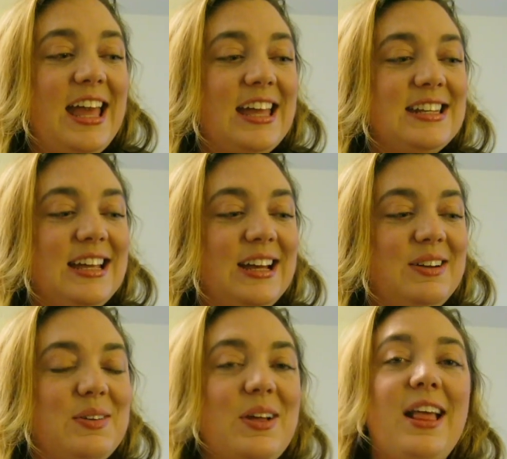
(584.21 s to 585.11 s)
And
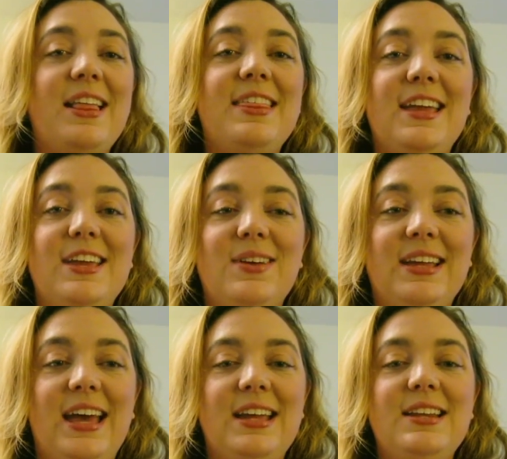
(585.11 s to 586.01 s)
uh, thank you
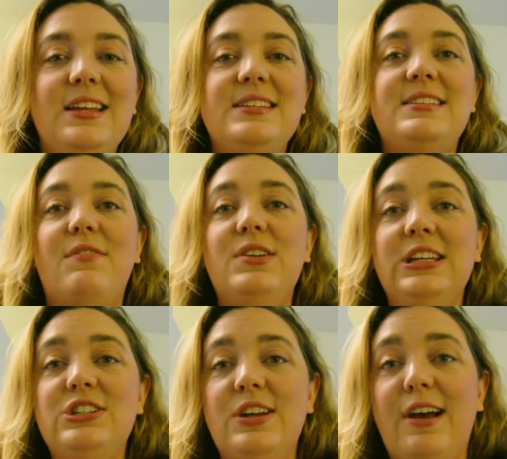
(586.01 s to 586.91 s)
again.
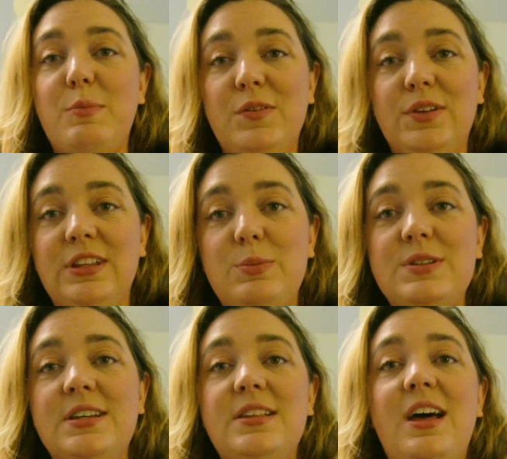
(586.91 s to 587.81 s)
Definitely check out Perfectly
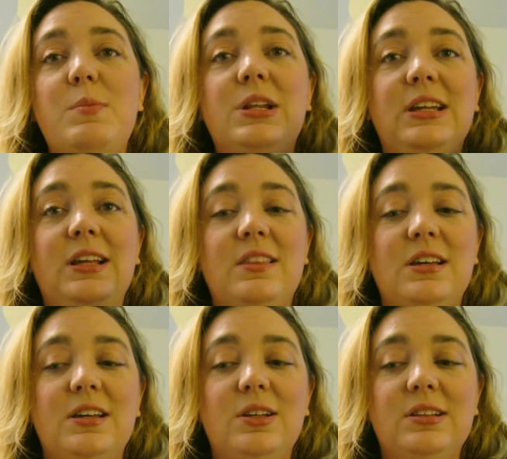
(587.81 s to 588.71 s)
Priscilla. I'm going to link
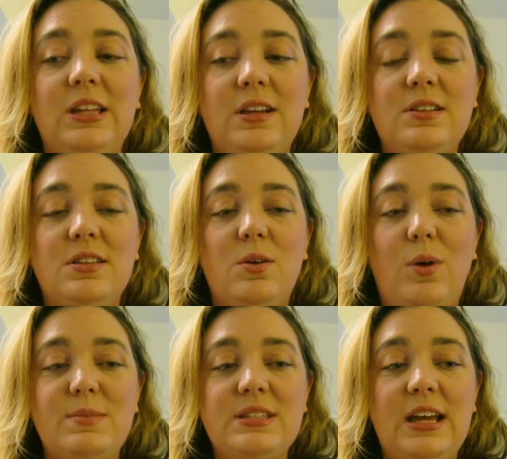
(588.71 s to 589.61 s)
the link to the
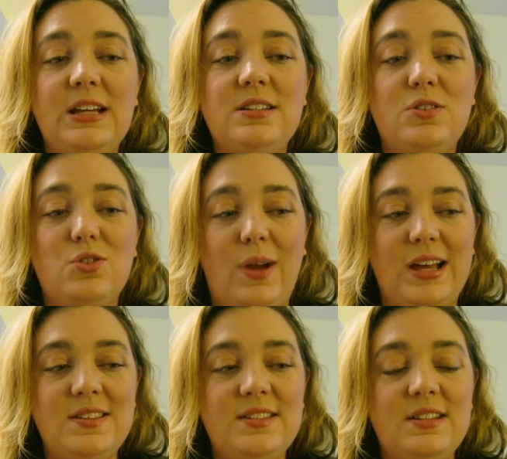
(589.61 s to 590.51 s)
website, to the
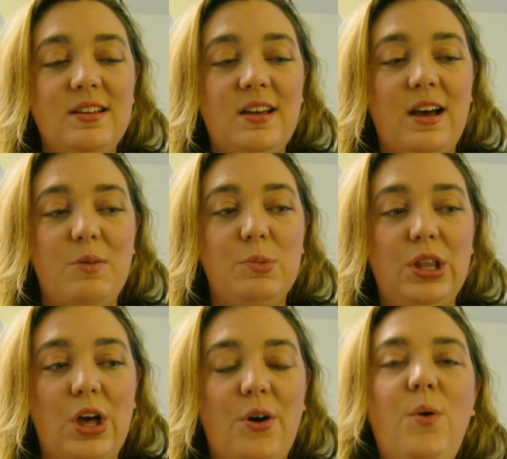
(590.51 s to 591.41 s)
dress, uh,
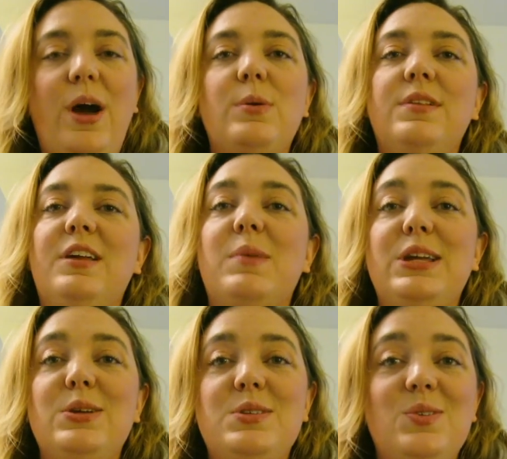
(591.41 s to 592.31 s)
below. I will link my
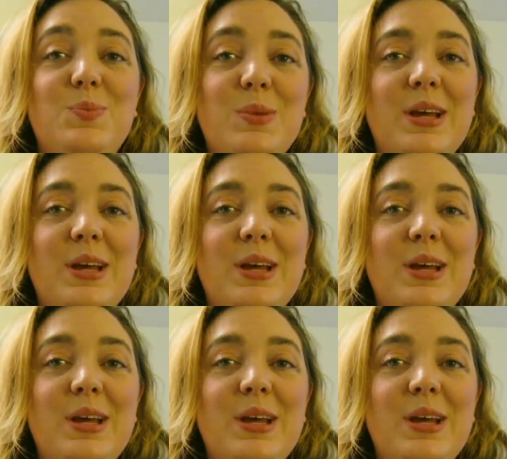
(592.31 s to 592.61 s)
YouTube.